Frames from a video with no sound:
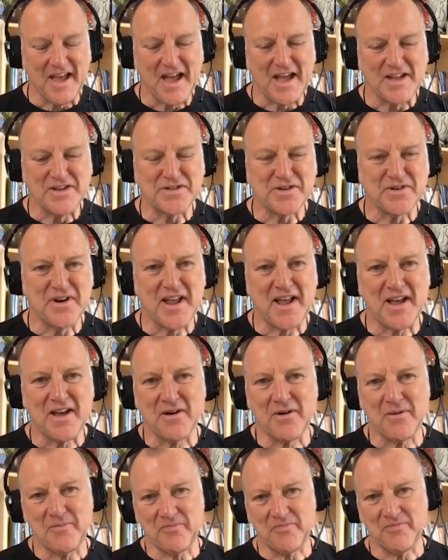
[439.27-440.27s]
And so
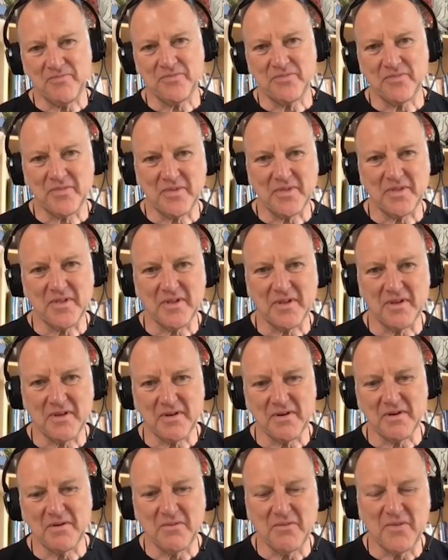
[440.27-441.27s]
now
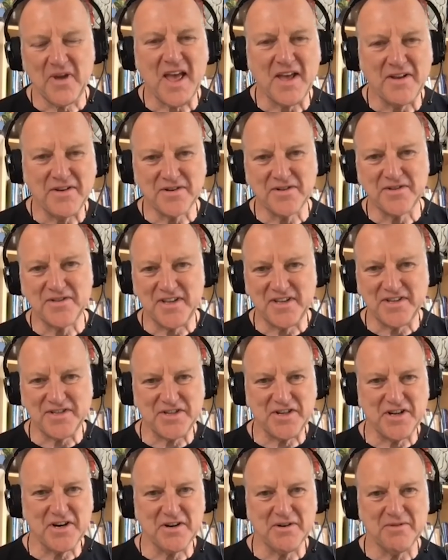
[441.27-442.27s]
we entered this
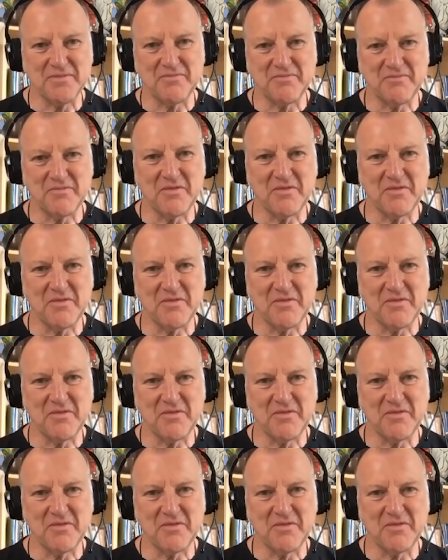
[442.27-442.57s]
year